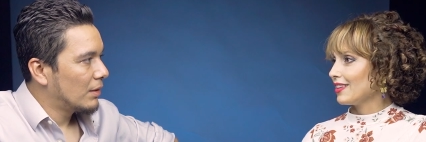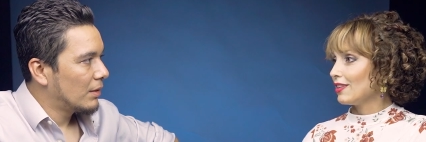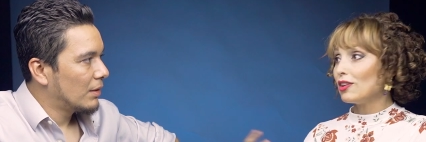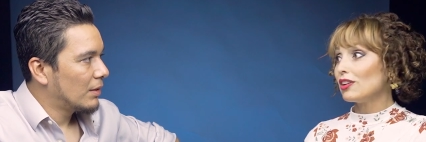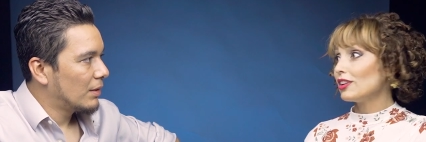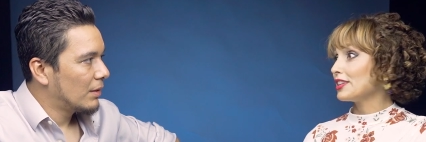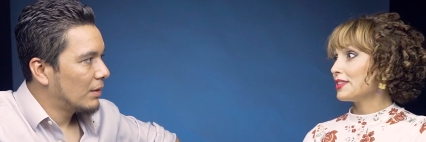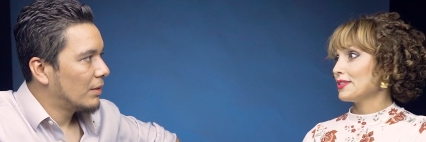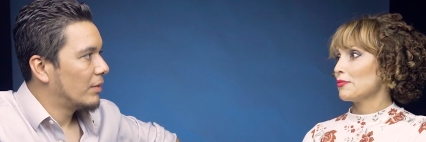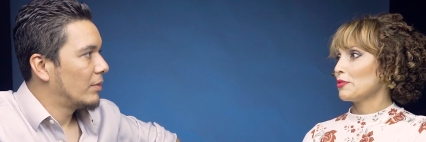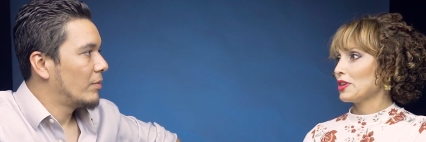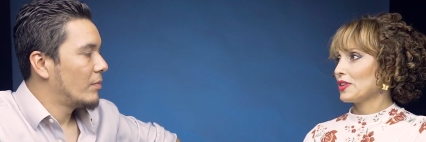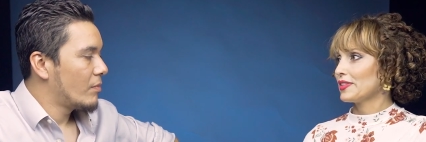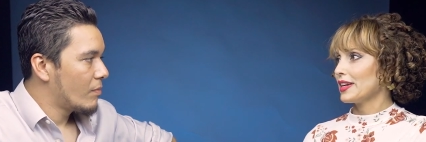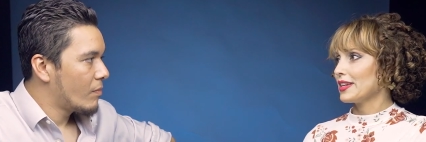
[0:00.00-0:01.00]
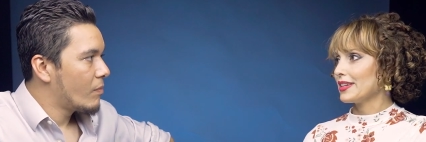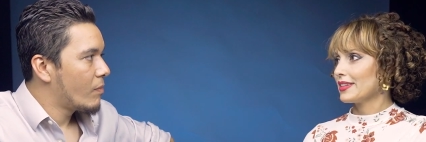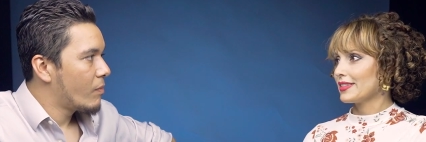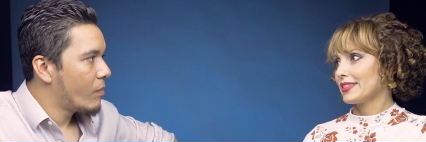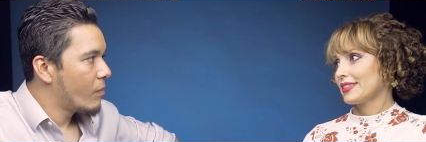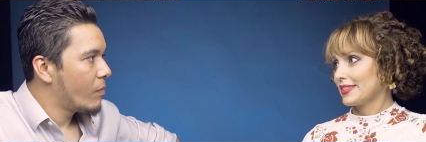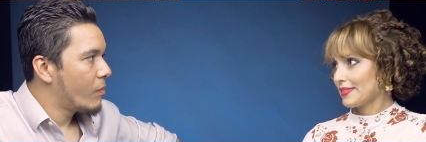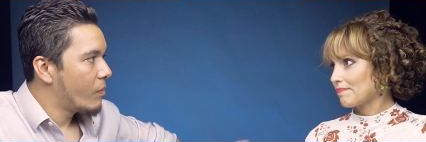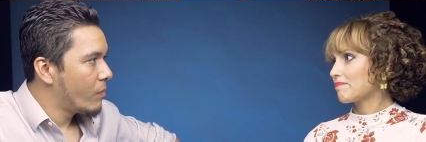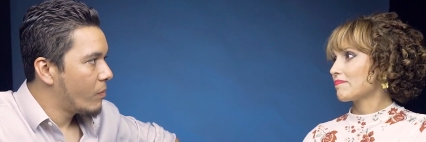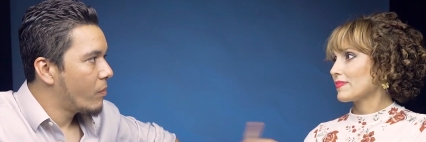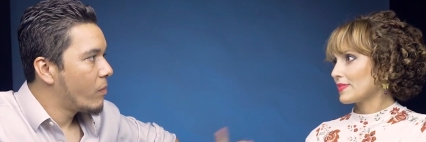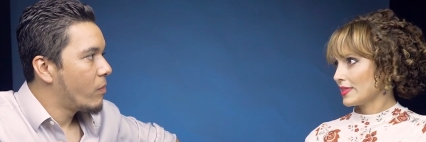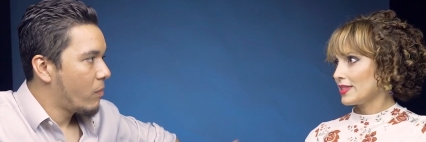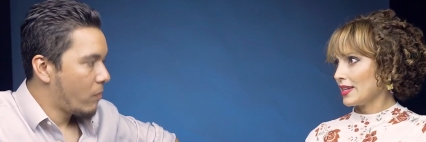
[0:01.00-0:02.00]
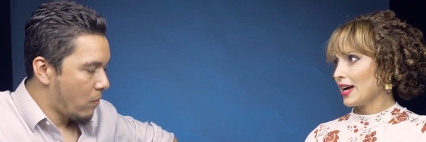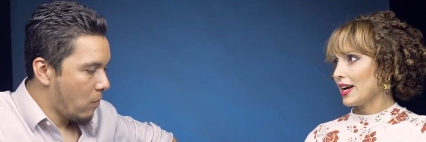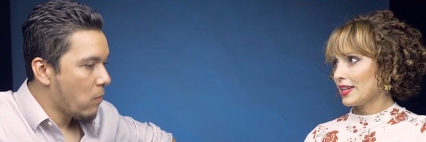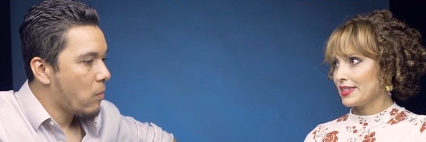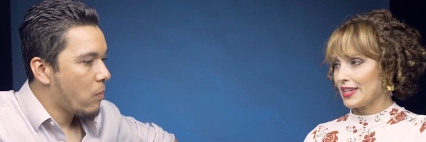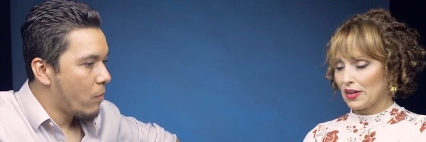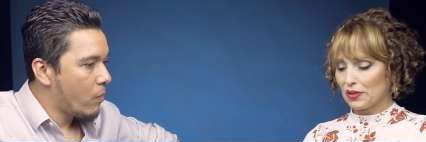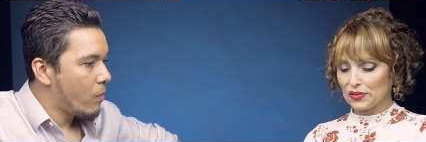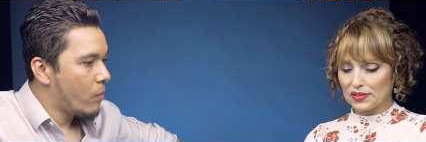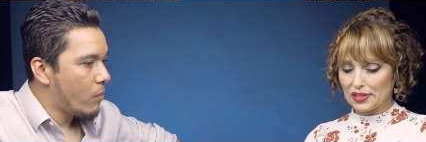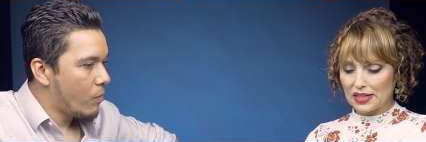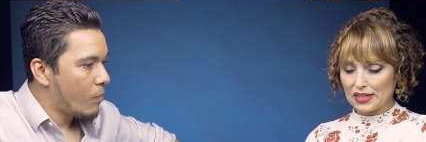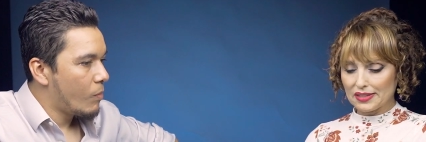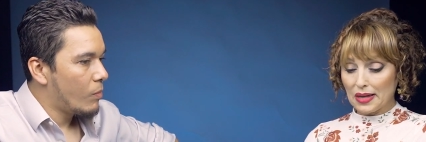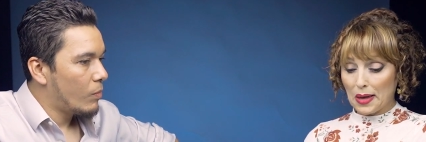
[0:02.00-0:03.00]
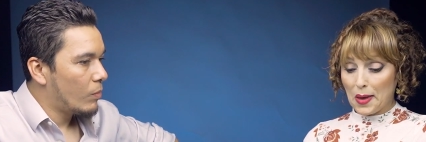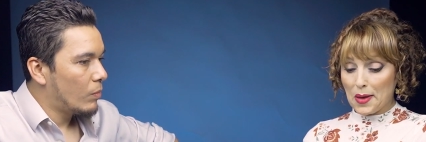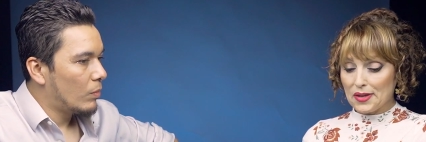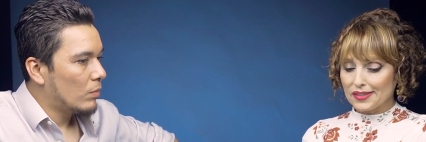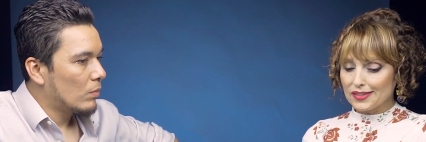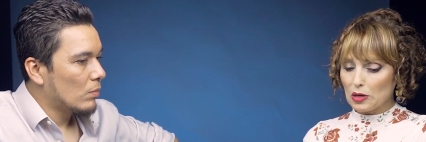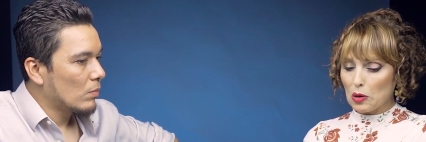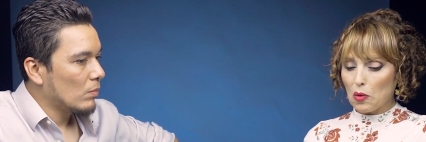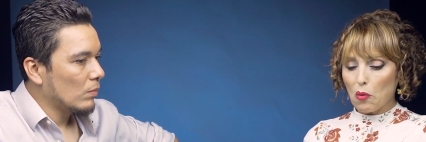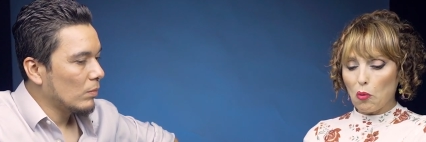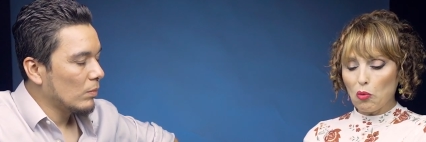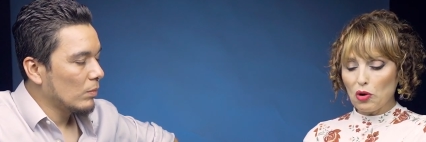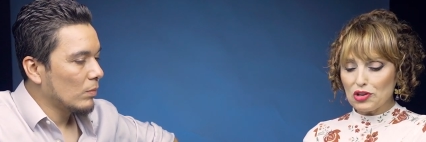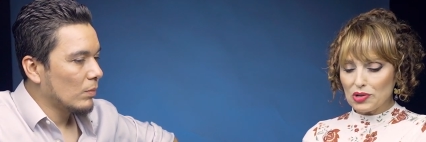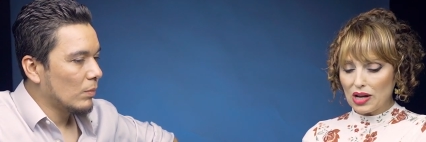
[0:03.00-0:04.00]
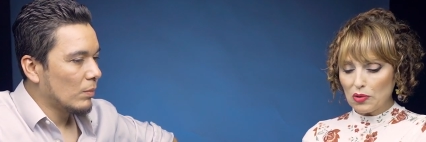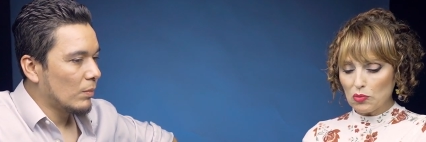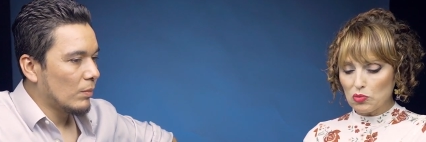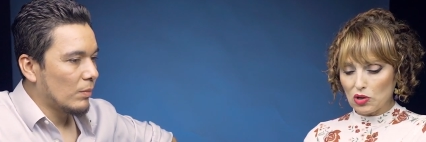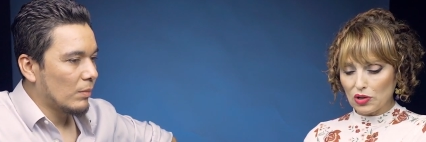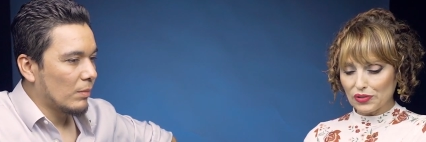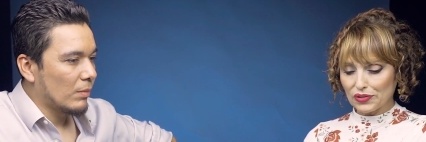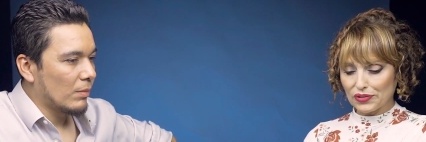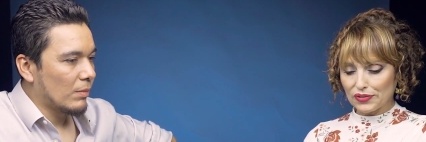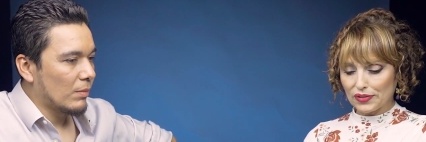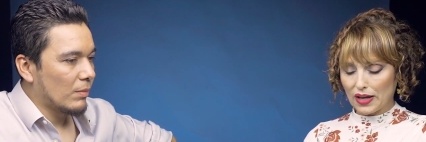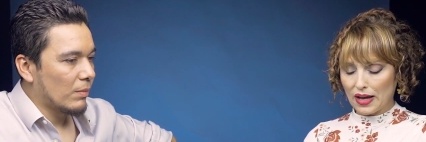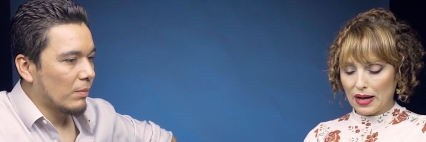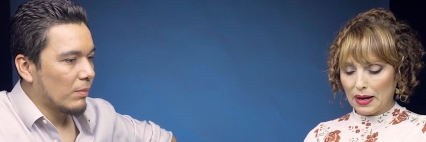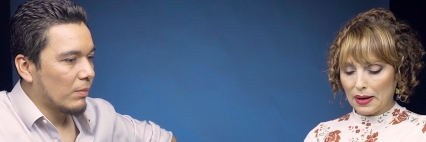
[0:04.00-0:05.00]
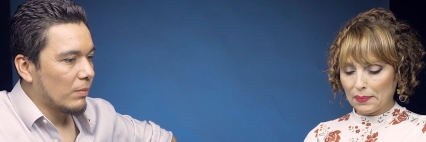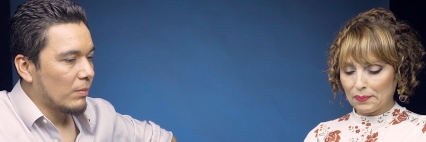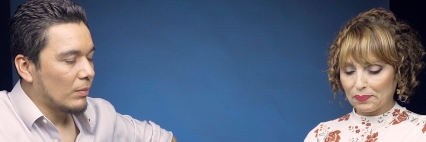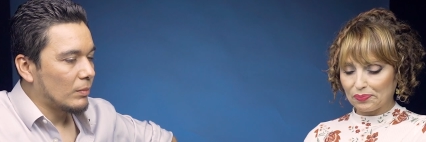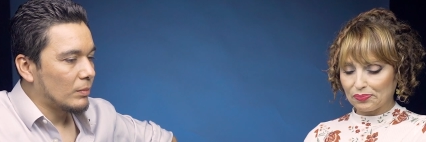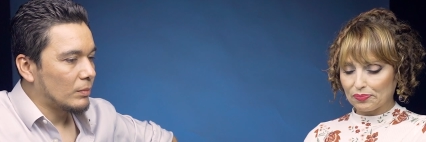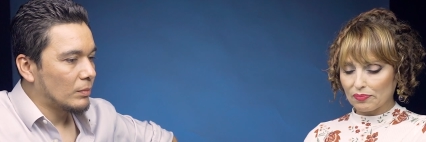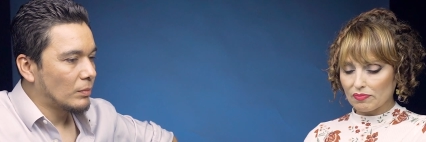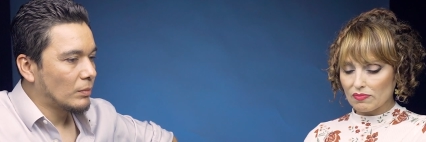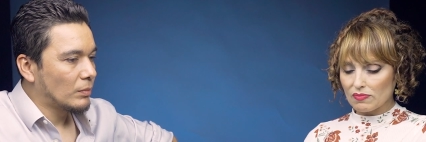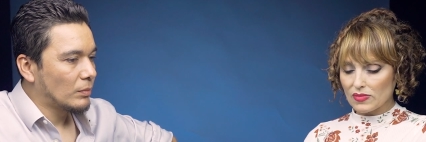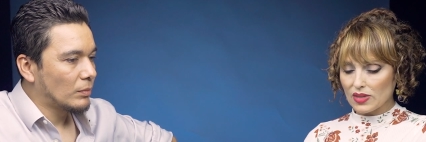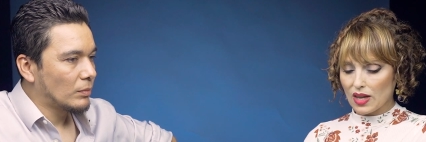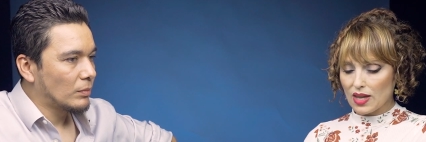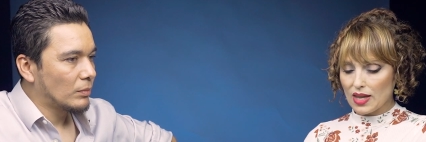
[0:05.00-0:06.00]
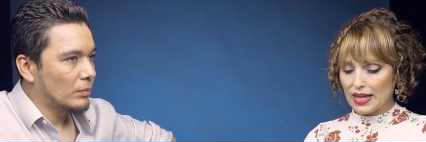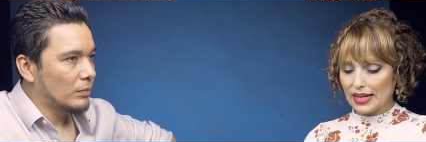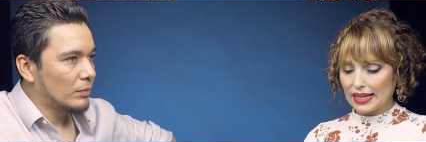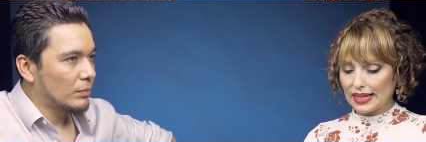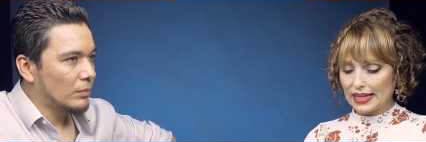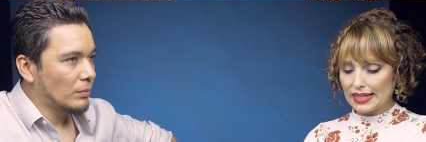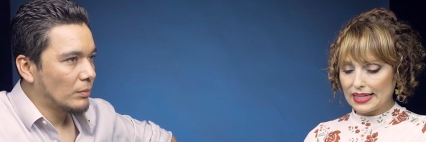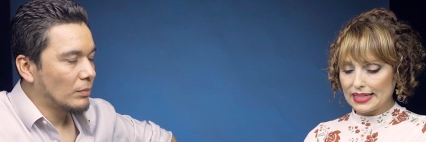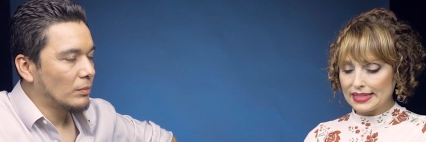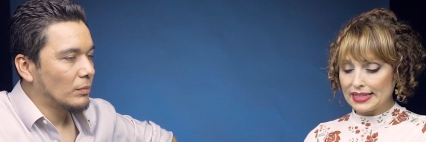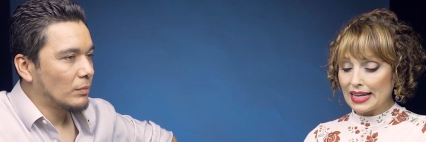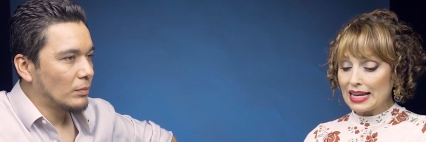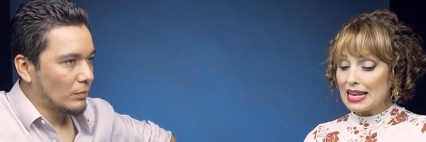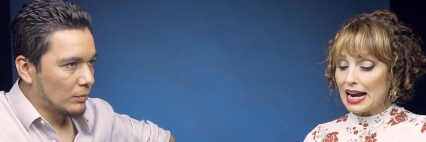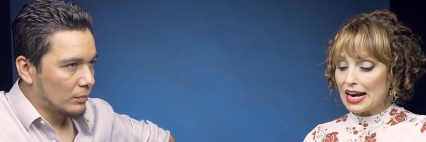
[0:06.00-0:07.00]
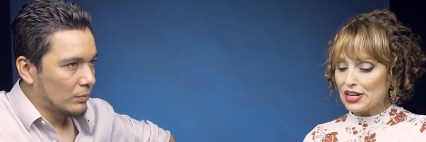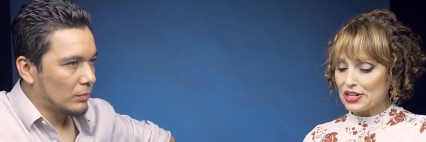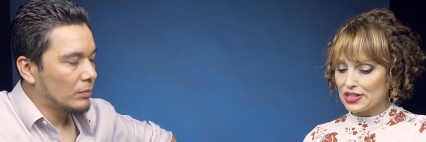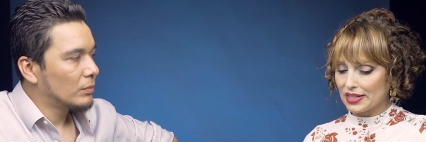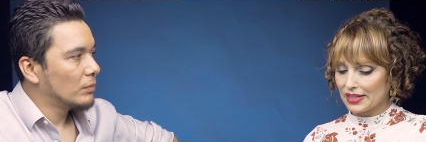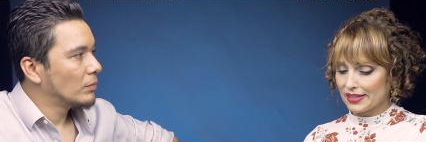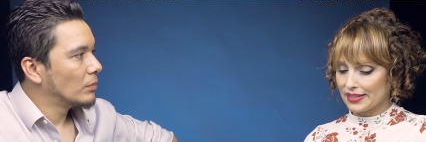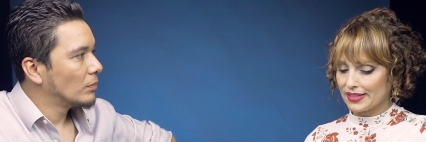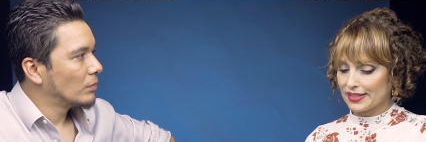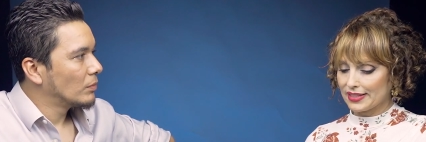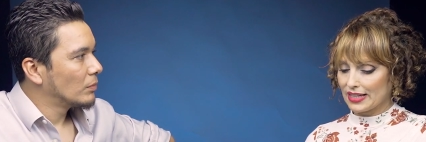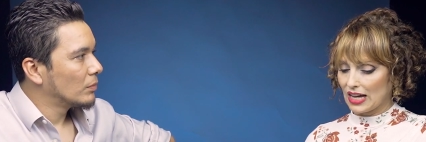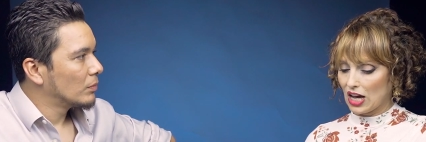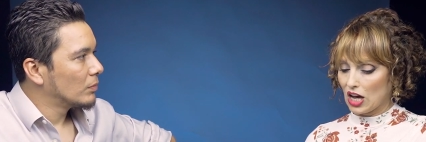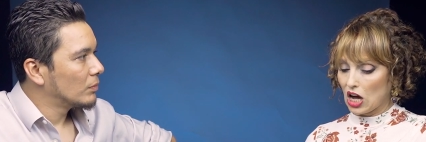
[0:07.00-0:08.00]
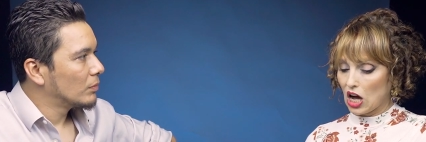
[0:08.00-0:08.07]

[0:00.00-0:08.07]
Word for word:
Speaker 1: all in the Buenos Aires uh, tango scenes. So, which one was um, the largest